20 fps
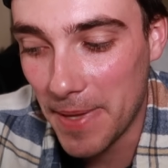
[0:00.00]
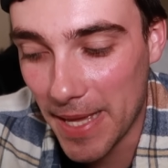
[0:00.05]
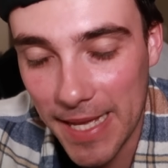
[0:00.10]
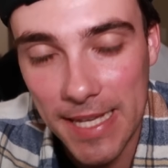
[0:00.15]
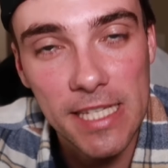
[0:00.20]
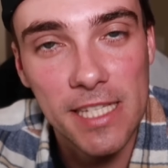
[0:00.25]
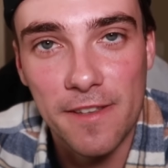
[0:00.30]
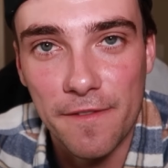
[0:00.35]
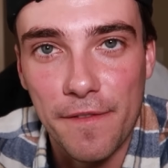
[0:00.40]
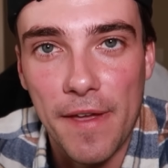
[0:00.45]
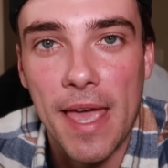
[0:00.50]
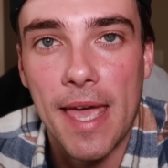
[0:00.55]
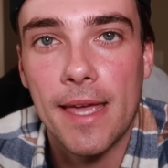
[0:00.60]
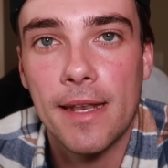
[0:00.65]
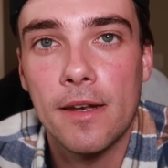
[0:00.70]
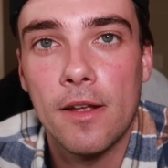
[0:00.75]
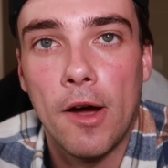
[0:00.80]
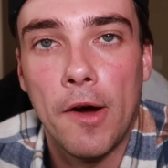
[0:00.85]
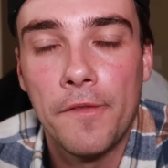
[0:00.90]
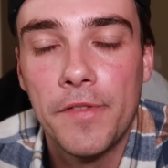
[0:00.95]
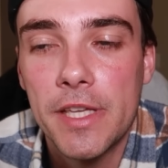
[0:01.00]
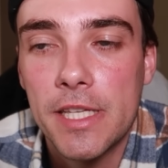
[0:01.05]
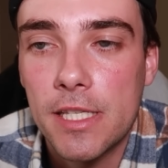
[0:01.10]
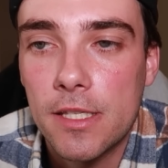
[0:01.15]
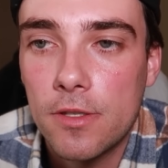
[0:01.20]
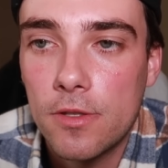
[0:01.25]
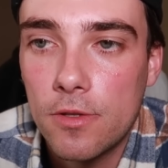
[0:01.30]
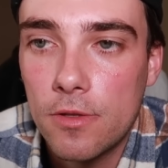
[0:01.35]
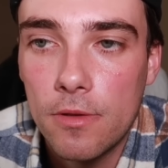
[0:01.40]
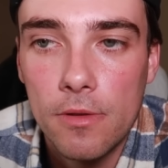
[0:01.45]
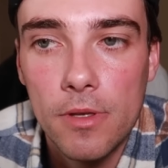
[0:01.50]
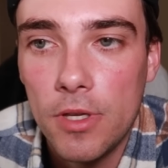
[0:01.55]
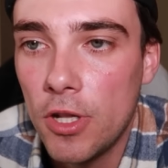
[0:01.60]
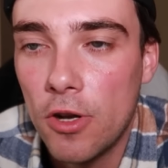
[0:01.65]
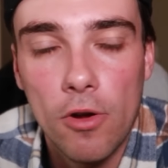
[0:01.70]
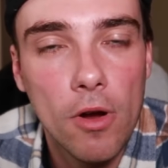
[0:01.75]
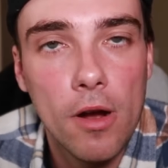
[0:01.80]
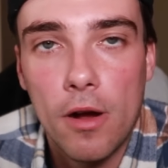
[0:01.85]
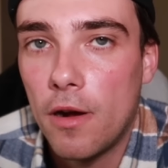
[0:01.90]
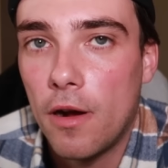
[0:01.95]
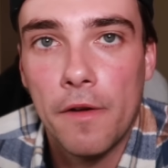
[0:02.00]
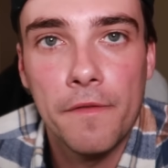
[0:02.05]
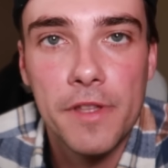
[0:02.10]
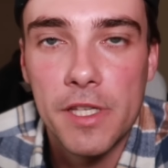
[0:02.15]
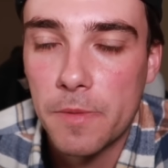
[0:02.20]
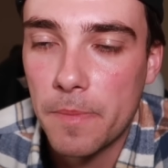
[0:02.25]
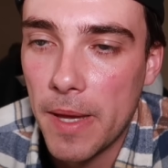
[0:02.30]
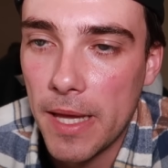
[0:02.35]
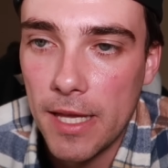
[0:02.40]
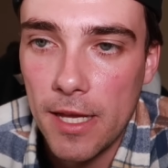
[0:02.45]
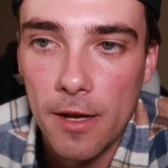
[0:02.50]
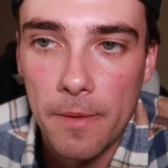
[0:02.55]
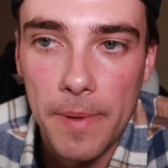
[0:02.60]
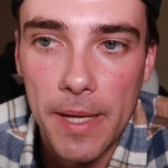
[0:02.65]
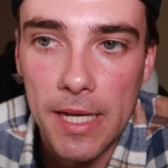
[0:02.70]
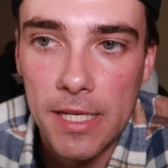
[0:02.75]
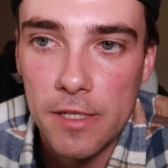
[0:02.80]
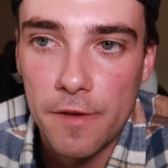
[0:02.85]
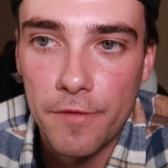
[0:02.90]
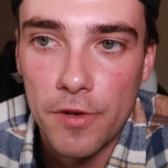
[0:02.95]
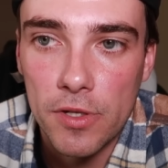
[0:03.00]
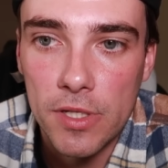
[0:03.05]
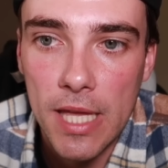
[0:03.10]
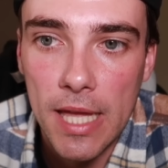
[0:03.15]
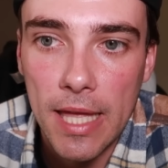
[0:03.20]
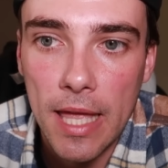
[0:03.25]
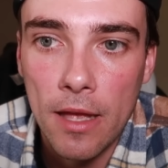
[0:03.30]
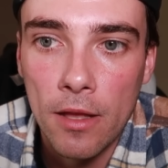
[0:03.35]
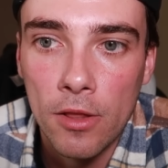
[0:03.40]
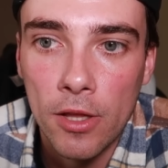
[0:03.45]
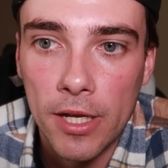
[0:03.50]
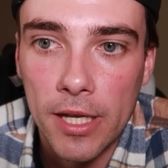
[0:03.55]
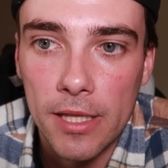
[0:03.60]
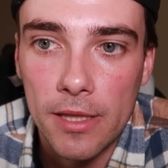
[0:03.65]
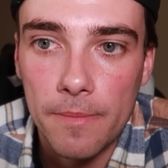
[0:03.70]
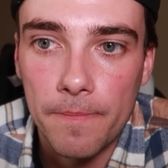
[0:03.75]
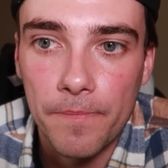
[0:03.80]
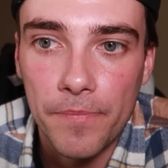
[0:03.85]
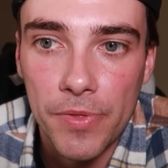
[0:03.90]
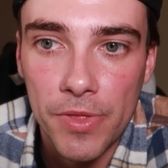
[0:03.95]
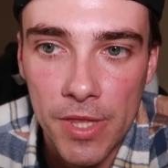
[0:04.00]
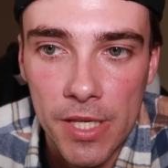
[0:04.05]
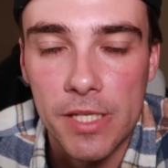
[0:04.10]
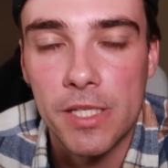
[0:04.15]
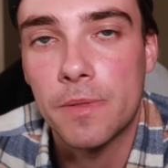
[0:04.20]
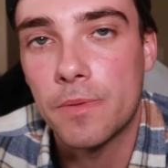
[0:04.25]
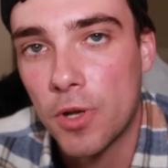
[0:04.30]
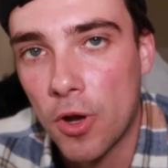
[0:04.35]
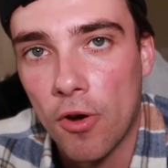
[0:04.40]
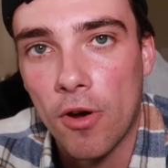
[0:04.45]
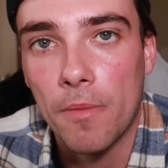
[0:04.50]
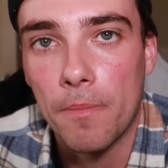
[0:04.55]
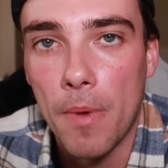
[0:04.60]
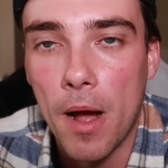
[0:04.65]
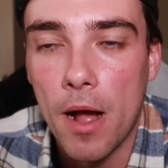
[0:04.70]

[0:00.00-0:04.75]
fan of this, you know, of this pick here, because if you're taking a look at this current